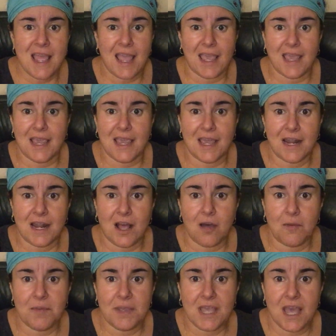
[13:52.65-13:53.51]
and
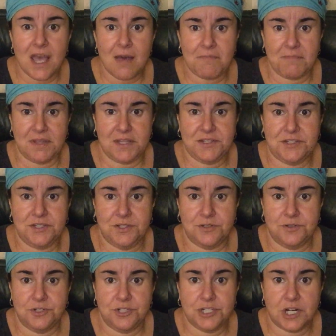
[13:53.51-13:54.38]
I'll be happy
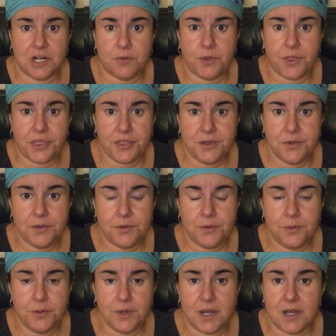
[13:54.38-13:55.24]
to share with
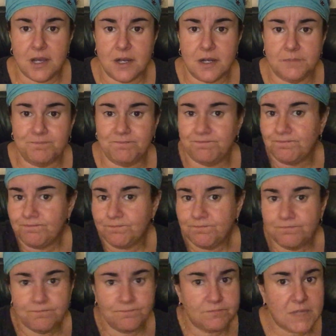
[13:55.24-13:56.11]
you
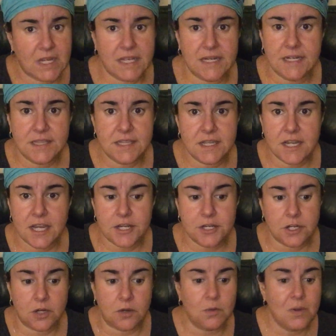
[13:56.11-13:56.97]
anything
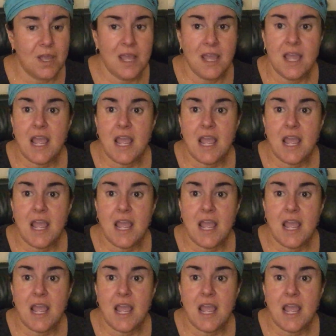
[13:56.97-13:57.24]
I know.